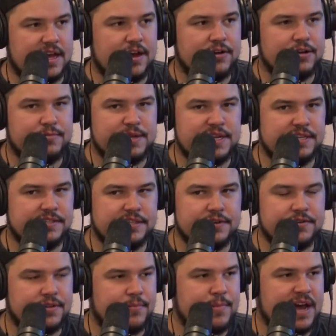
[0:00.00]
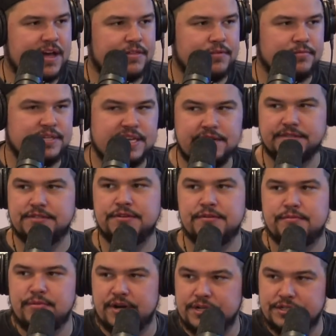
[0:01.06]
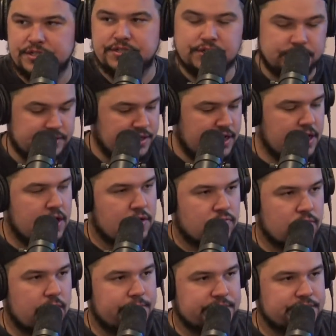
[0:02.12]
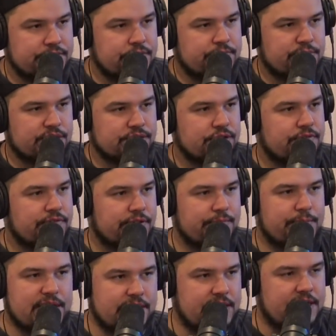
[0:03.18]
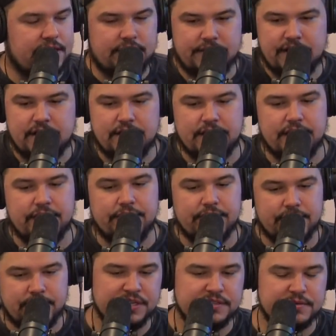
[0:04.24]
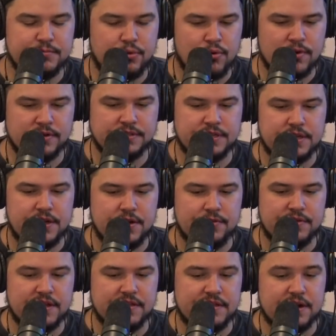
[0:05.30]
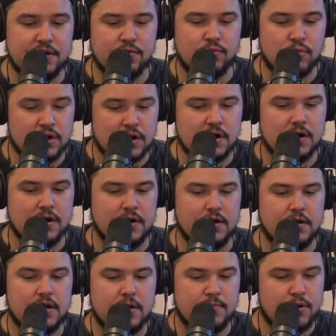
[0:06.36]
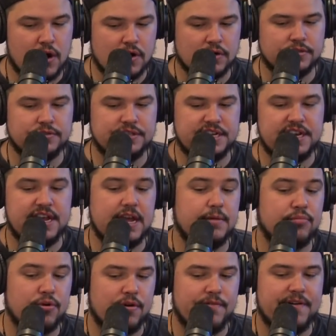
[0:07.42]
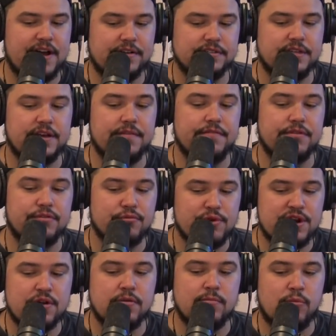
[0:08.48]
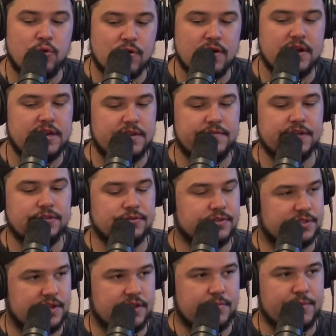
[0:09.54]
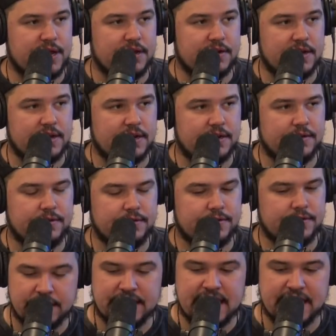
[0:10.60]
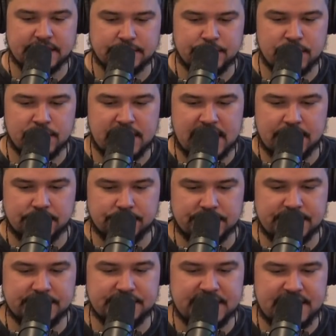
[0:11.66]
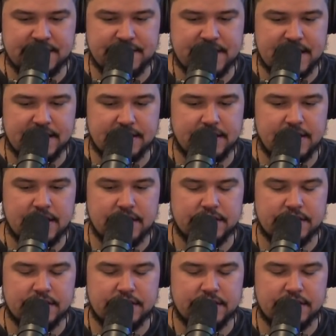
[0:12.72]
how it'd be easy to go in the bathroom, take his toothbrush and just rub his toothbrush over the bandana. There you go. But it's important to note that there were partial DNA profiles of 3 or more individuals on the bandana. An expert actually said that